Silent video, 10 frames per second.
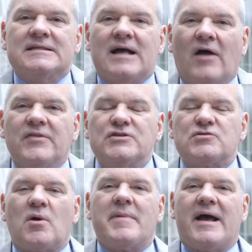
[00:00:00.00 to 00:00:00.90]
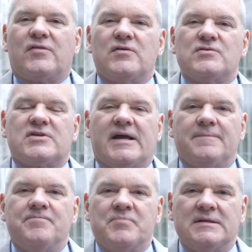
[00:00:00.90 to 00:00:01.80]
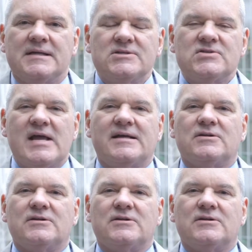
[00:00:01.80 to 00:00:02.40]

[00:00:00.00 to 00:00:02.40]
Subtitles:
On this Throwback Thursday, let's take